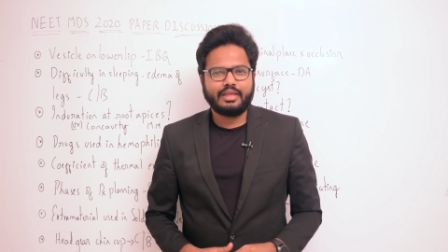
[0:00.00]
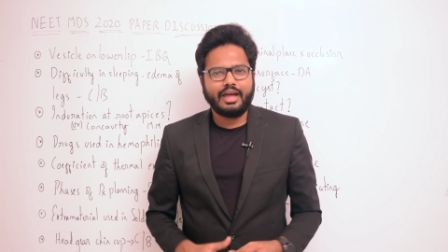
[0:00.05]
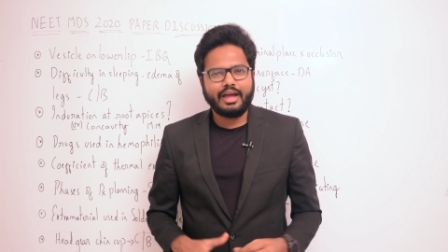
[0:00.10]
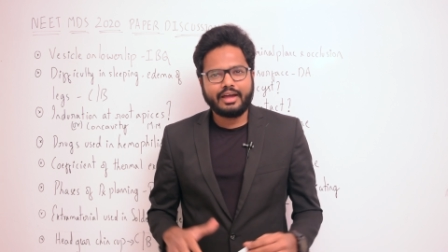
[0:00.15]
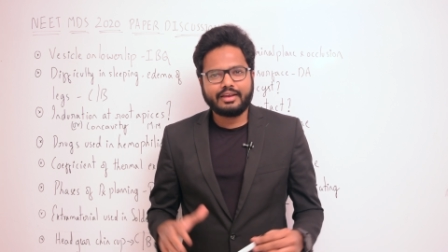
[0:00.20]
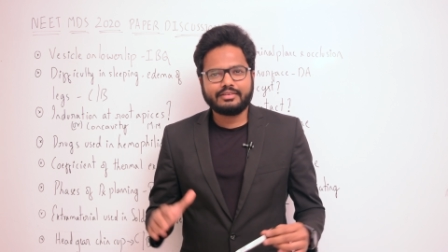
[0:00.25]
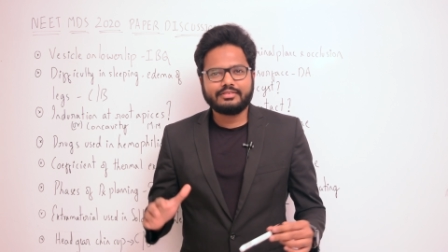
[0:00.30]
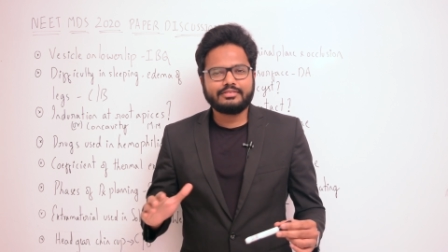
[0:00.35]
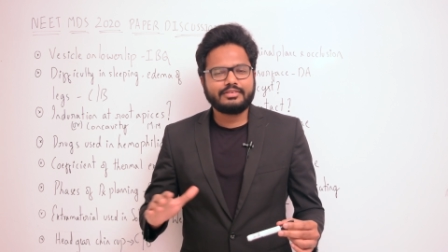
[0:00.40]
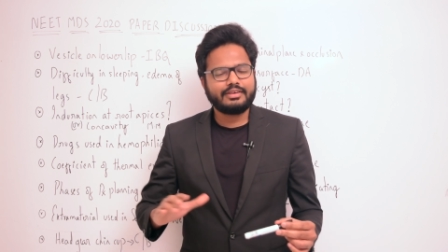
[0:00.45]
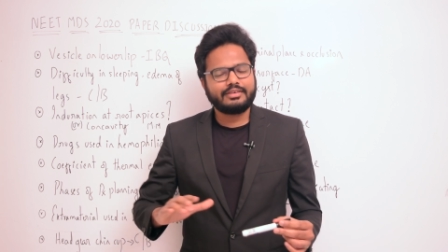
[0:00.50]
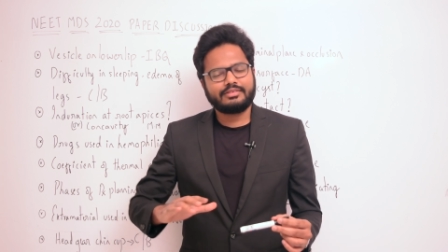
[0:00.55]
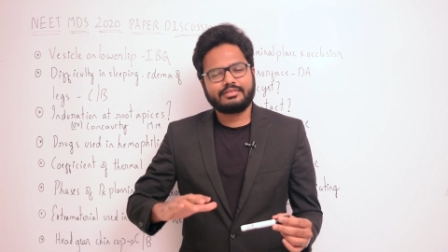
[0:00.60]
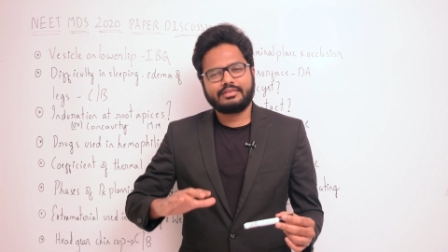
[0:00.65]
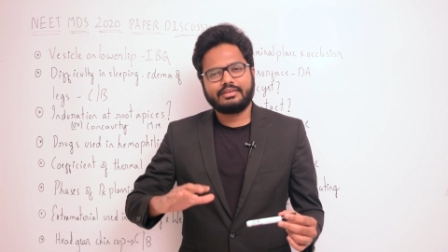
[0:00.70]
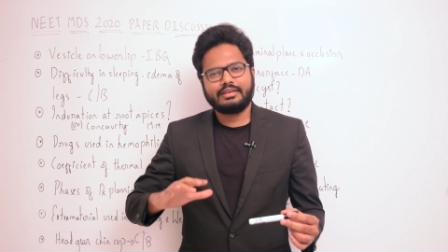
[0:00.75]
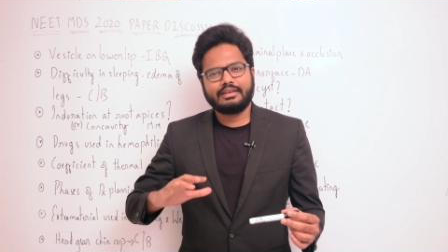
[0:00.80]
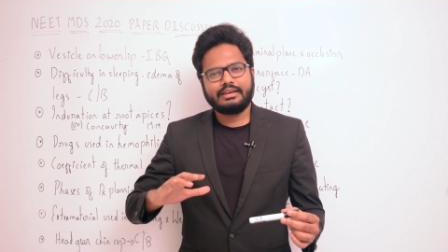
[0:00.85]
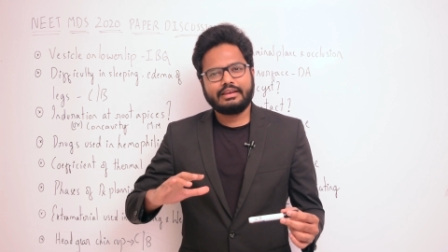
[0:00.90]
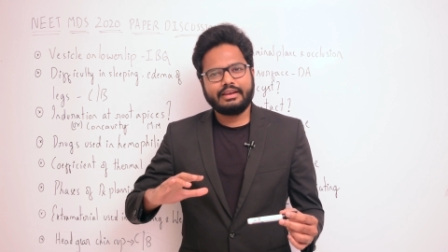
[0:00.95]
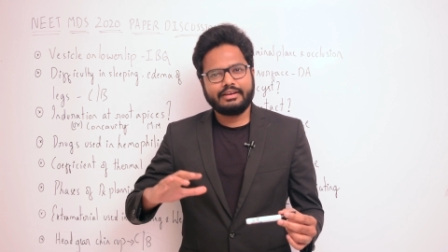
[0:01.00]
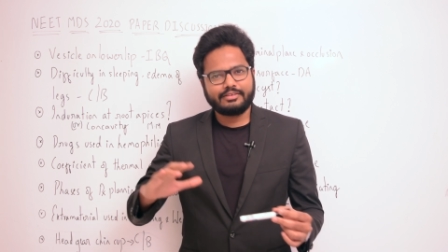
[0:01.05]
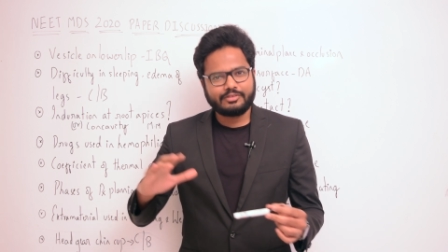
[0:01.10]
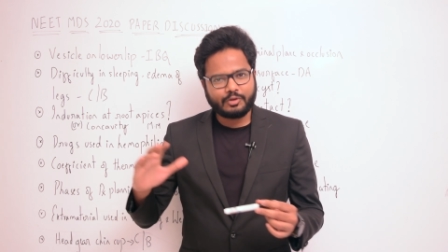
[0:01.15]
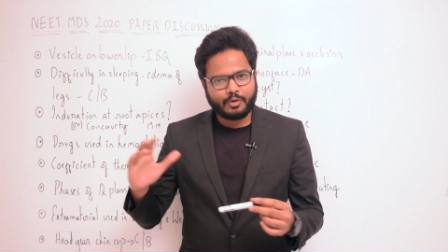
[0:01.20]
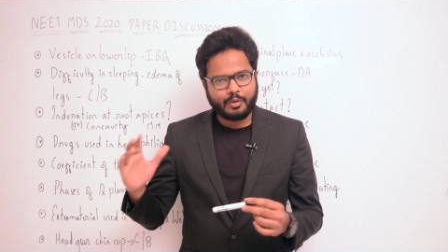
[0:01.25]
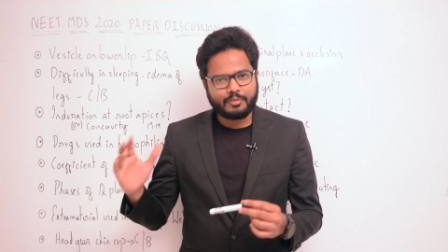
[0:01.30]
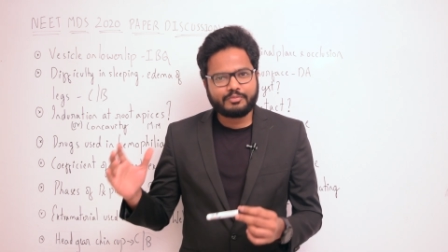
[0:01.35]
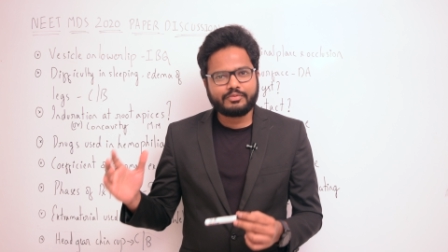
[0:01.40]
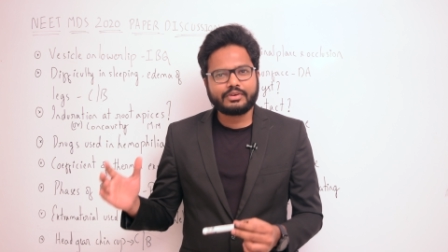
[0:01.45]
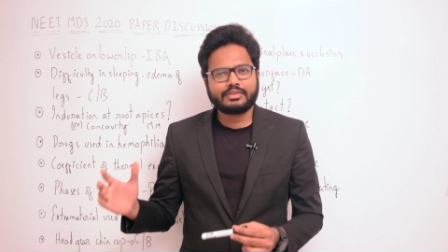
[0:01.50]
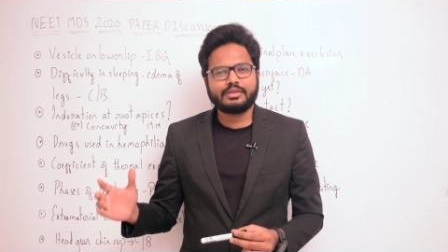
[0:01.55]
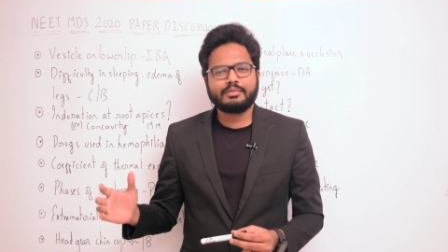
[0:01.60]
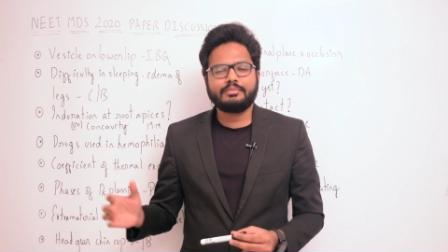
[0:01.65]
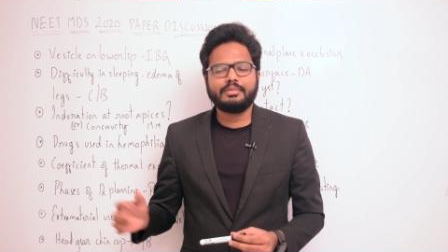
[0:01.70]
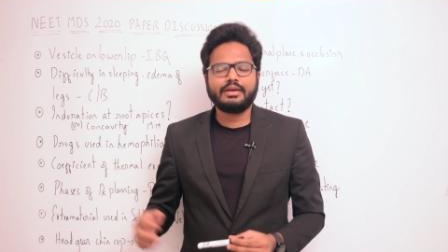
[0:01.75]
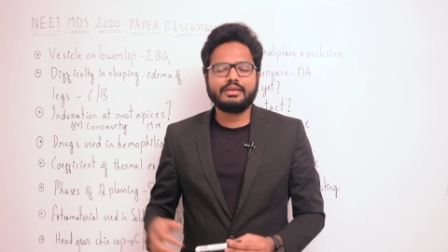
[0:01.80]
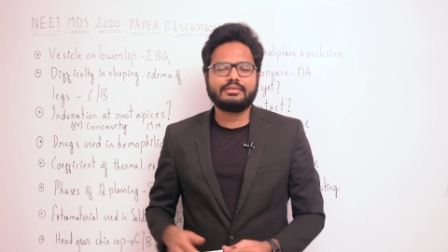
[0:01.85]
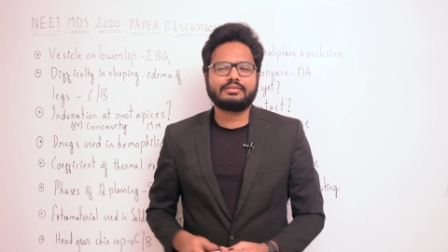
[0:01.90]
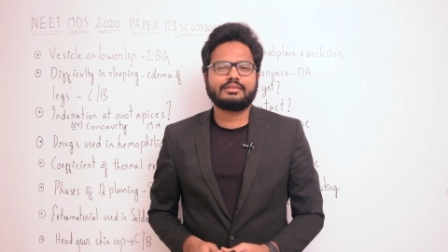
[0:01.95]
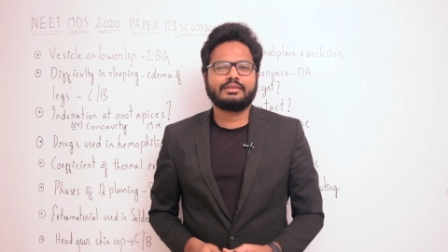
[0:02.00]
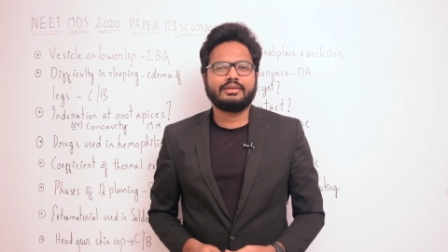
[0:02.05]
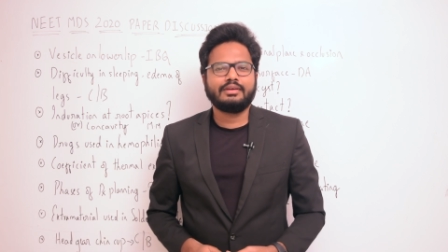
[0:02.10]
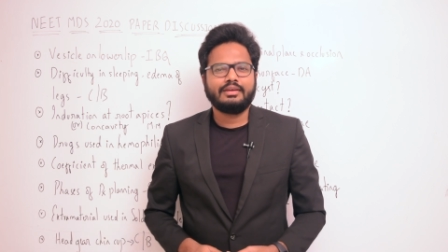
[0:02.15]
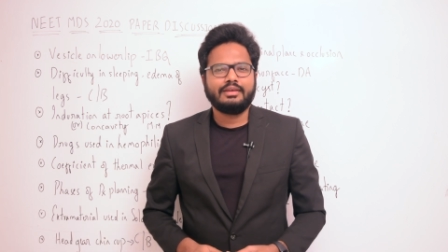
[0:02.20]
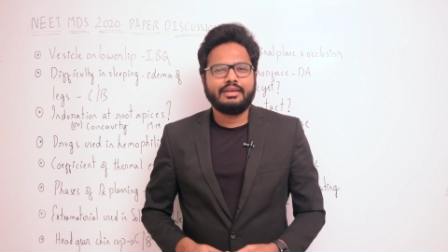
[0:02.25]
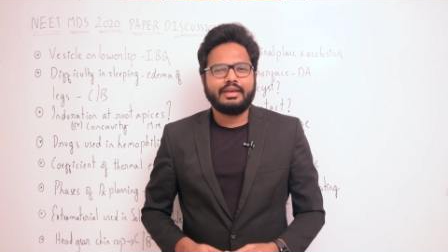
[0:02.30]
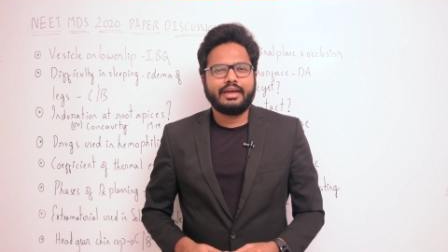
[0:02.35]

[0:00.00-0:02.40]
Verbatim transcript: and just let's hope for the best